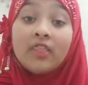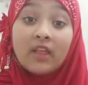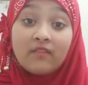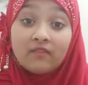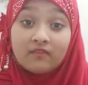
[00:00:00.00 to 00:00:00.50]

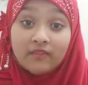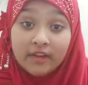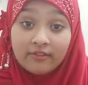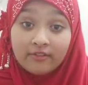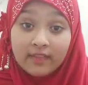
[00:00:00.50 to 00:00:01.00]
The
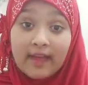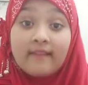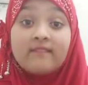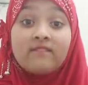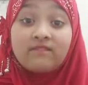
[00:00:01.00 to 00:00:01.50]
fifth
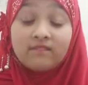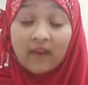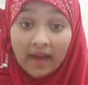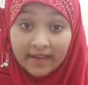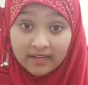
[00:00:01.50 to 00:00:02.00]
and
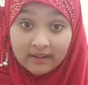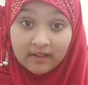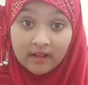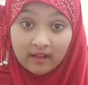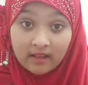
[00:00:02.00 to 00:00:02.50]

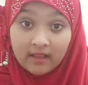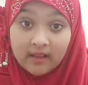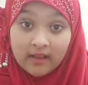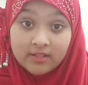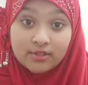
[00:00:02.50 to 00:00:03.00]
final
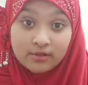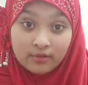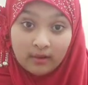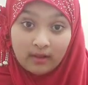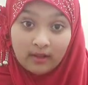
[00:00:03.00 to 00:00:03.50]

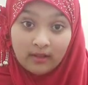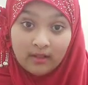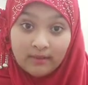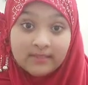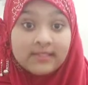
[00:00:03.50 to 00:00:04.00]
tool,
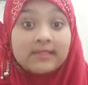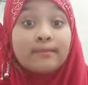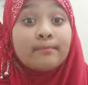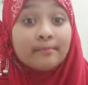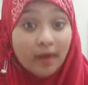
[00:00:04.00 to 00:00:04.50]
which is the
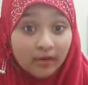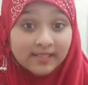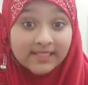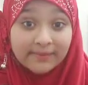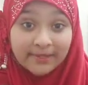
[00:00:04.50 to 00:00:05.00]

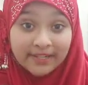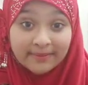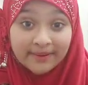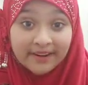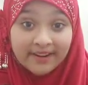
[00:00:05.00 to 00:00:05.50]
most
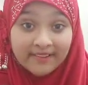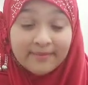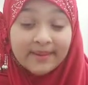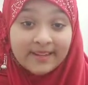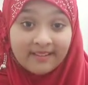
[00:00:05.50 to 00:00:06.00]
important part of
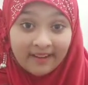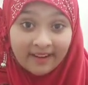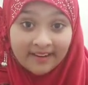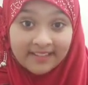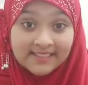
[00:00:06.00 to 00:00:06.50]
being an
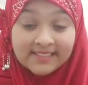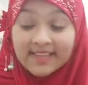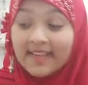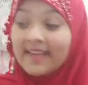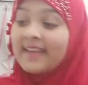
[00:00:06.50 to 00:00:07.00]
artist,
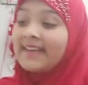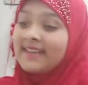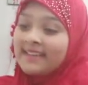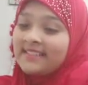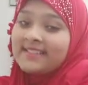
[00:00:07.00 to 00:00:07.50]

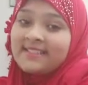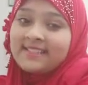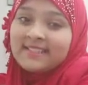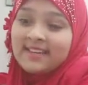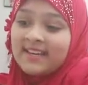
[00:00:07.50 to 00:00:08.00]

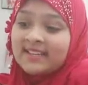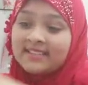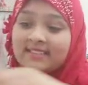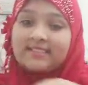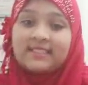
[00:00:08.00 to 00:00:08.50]
is
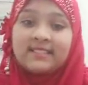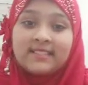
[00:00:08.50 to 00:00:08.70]
paint.